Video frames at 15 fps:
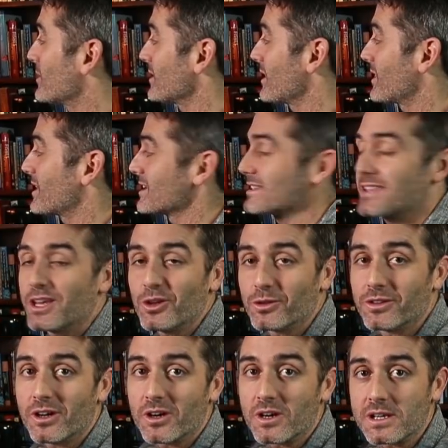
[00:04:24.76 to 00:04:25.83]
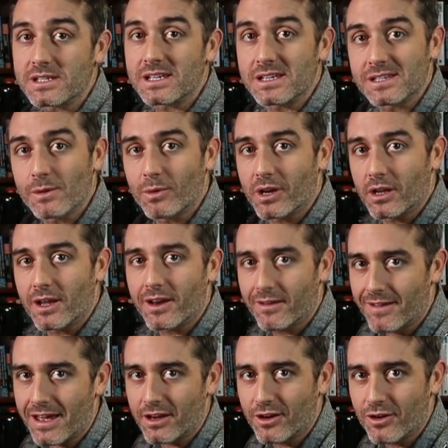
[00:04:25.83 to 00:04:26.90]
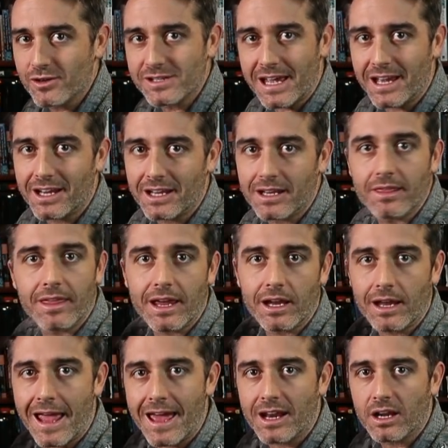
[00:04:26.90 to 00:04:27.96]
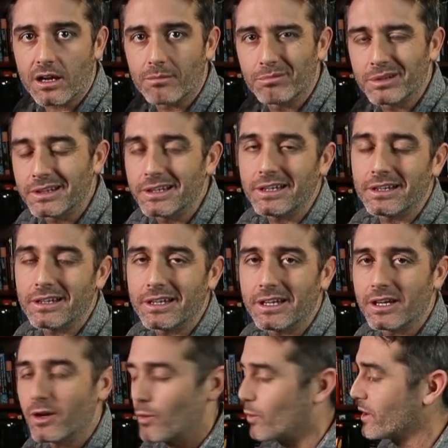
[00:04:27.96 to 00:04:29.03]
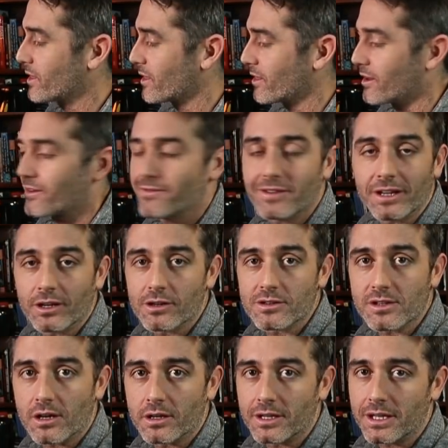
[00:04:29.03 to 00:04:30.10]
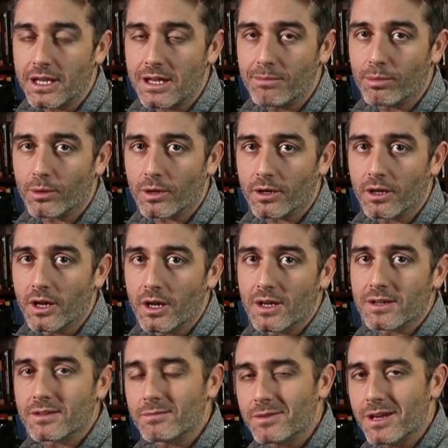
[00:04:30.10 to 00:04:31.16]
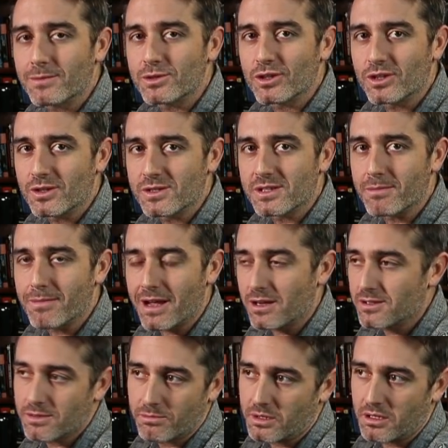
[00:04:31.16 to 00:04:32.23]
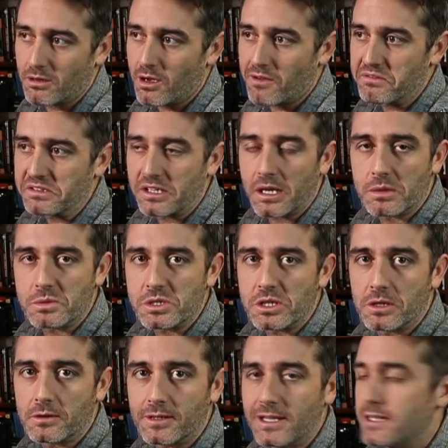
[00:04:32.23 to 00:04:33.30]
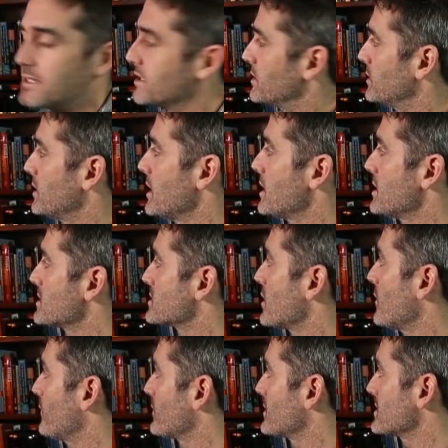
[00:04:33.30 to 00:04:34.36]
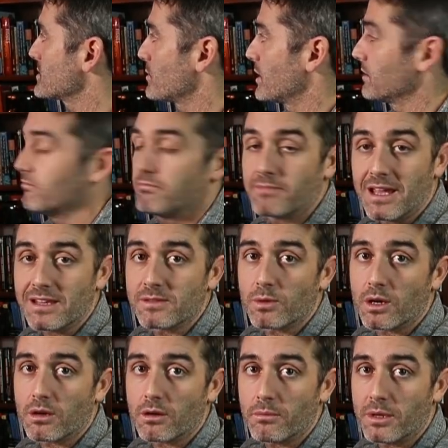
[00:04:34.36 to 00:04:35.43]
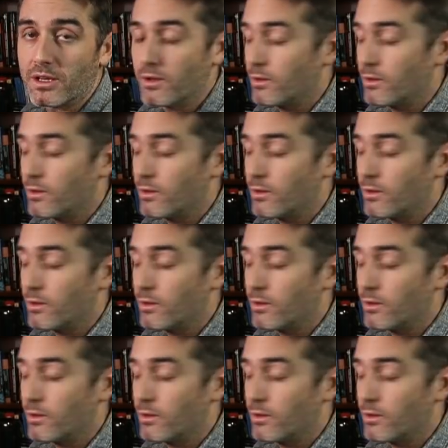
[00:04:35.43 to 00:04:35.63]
one of the things that you'll notice is that when a lot of editors edit, they edit completely with their fingers on the keyboard. Sometimes you'll use the mouse, but oftentimes you don't need to. So for this one, that's what I'm gonna be